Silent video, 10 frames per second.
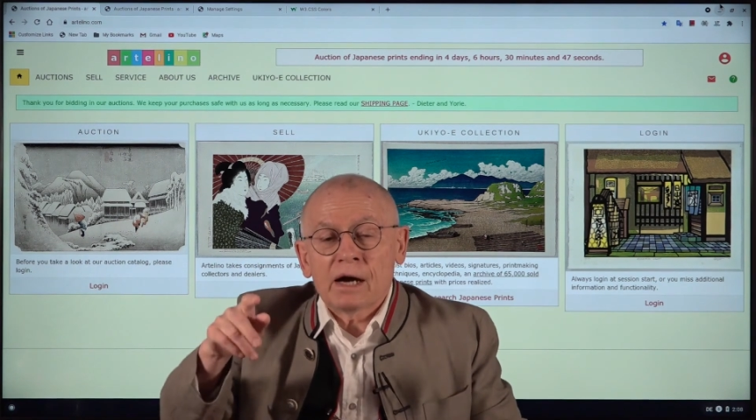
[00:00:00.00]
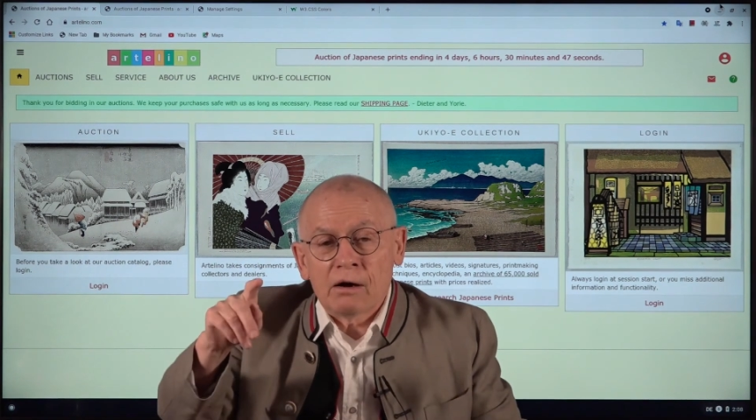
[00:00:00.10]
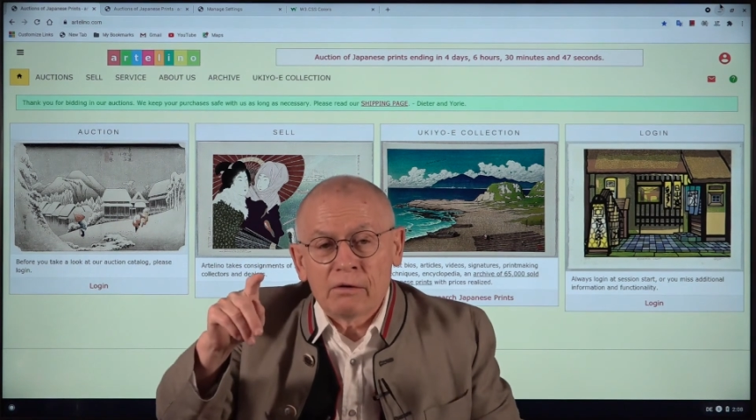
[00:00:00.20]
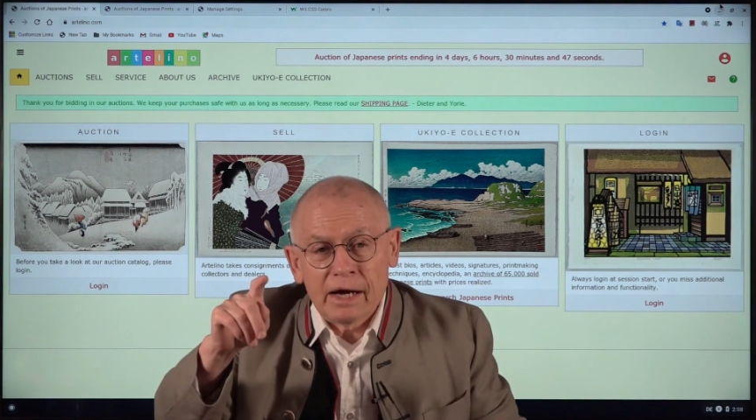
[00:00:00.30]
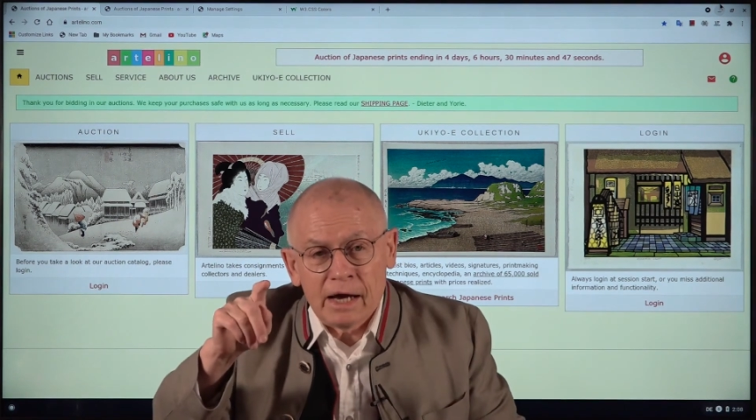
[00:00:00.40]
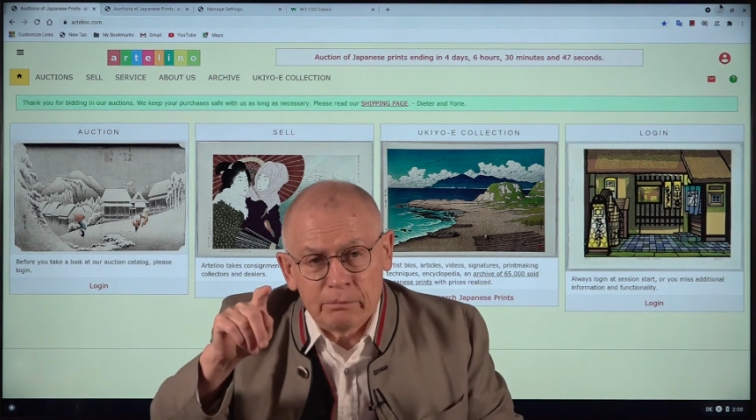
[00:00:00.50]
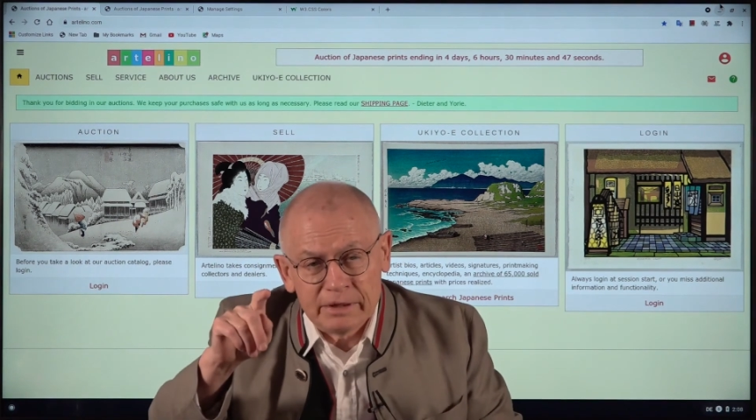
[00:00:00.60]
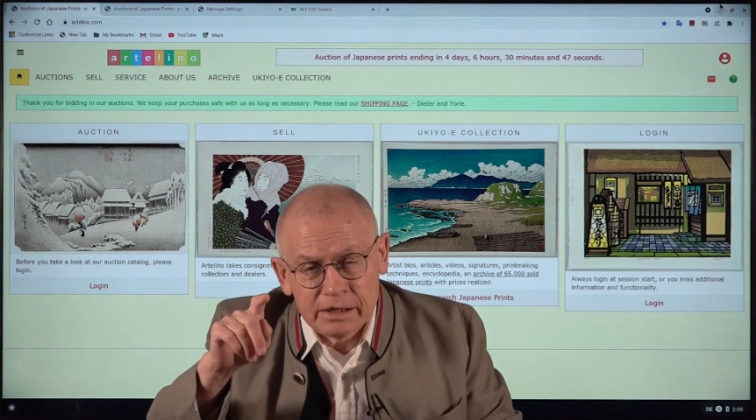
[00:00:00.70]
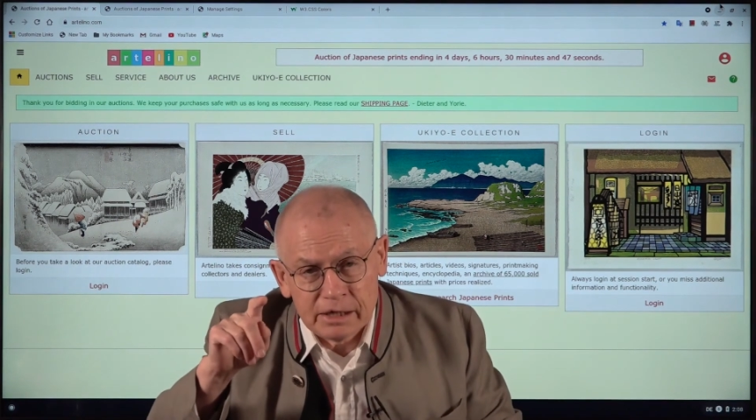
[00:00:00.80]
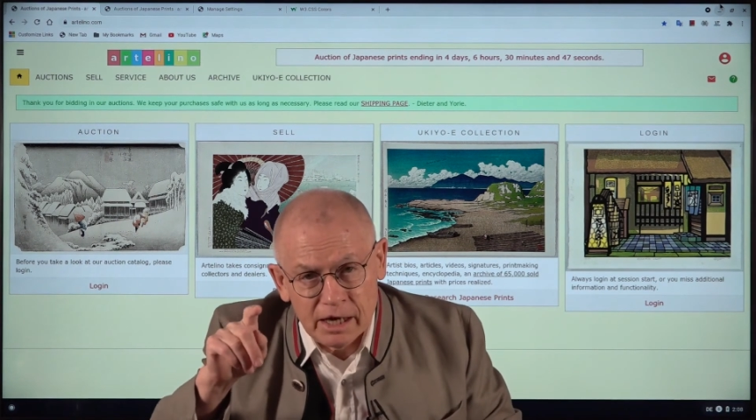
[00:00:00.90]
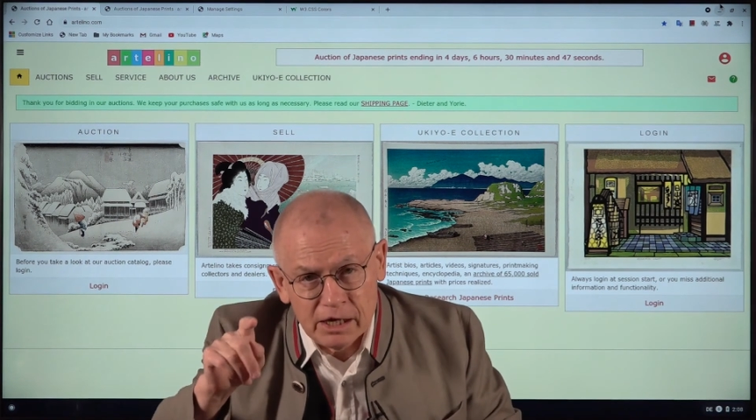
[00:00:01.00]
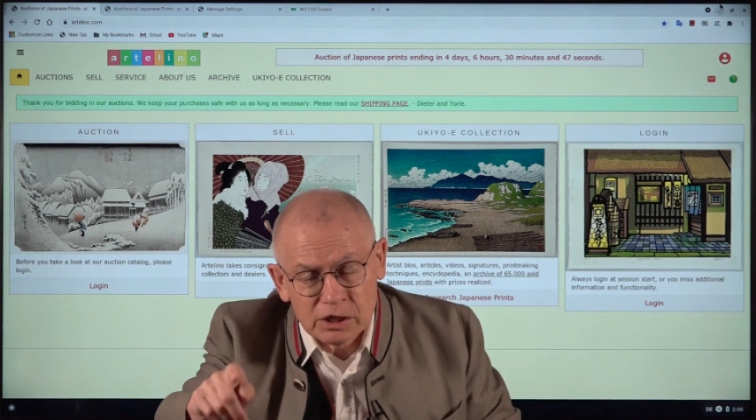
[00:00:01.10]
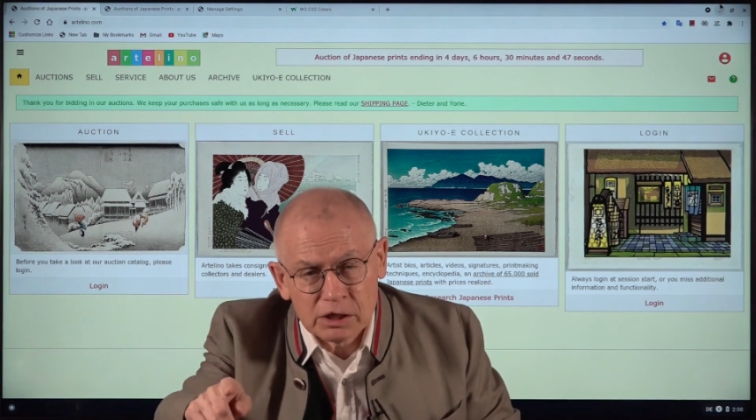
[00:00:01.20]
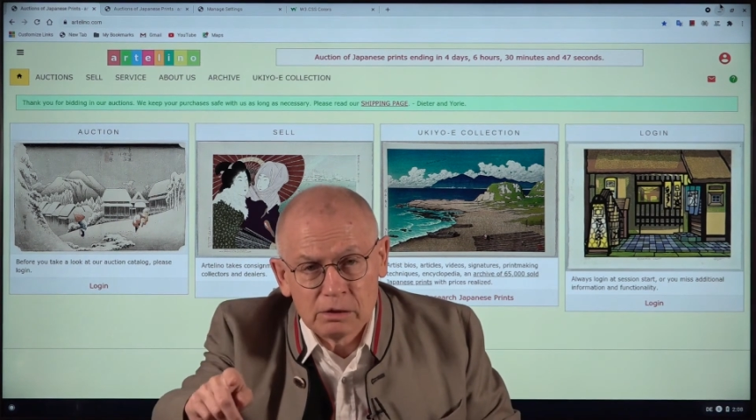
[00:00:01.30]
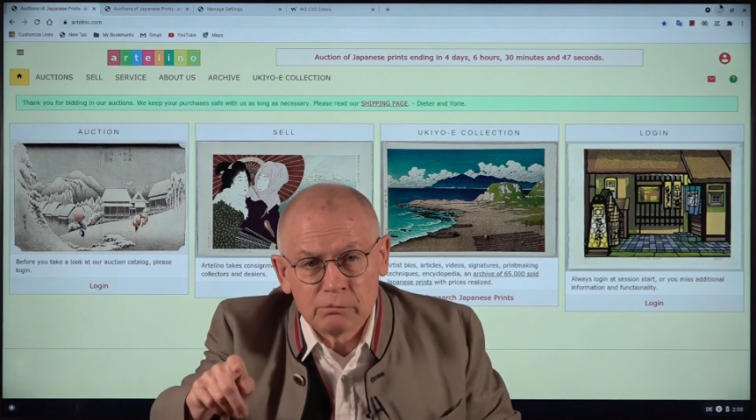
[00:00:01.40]
our
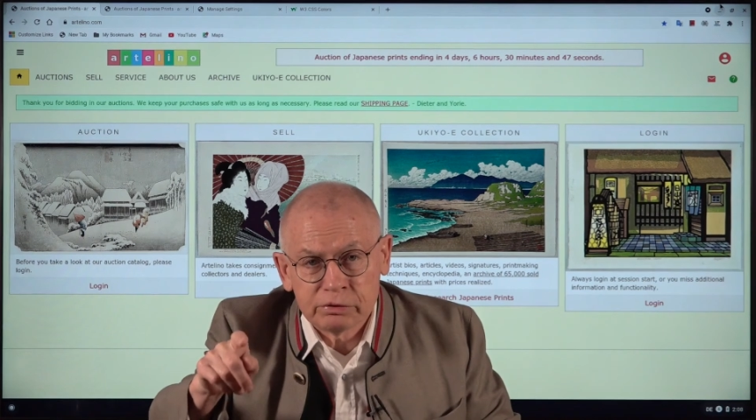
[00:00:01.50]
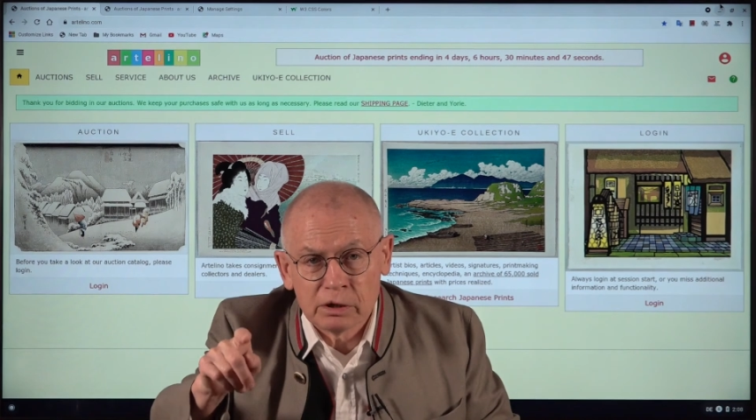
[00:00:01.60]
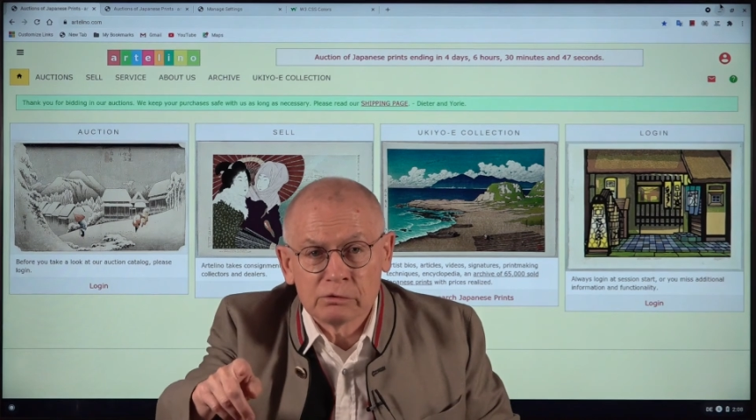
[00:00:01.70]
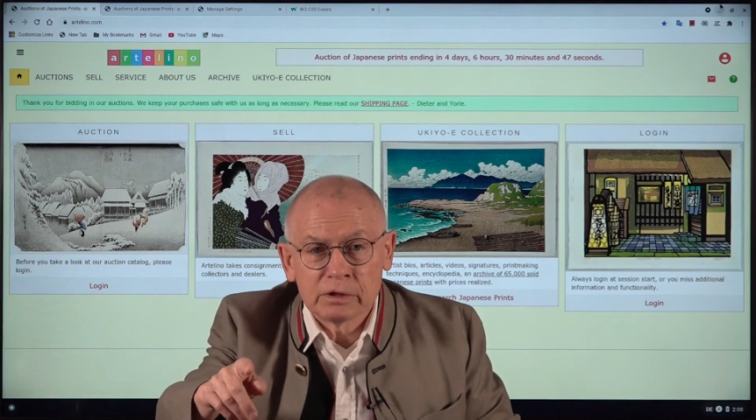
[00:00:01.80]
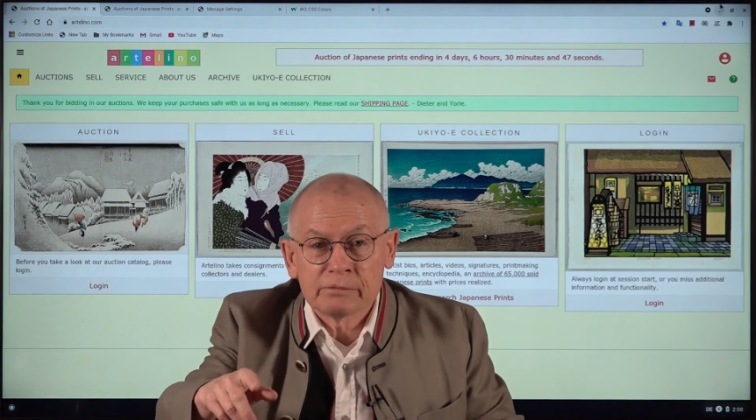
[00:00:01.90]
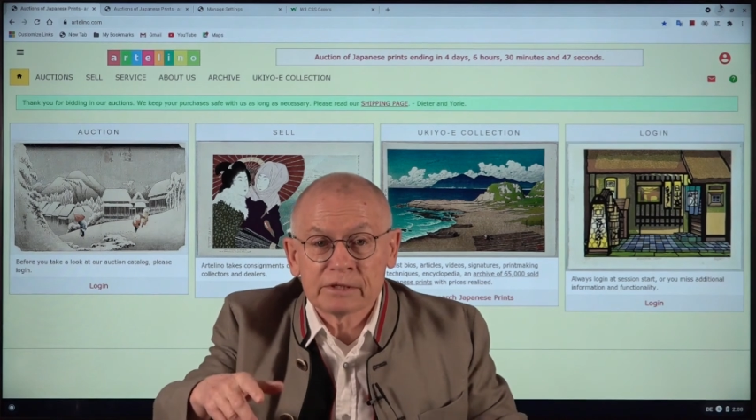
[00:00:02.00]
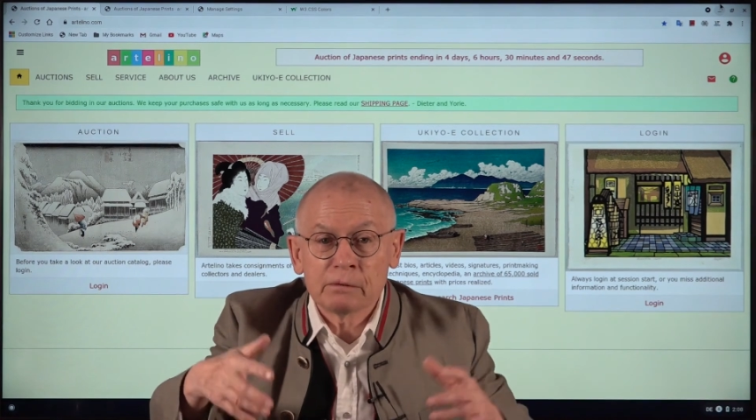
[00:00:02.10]
application programs,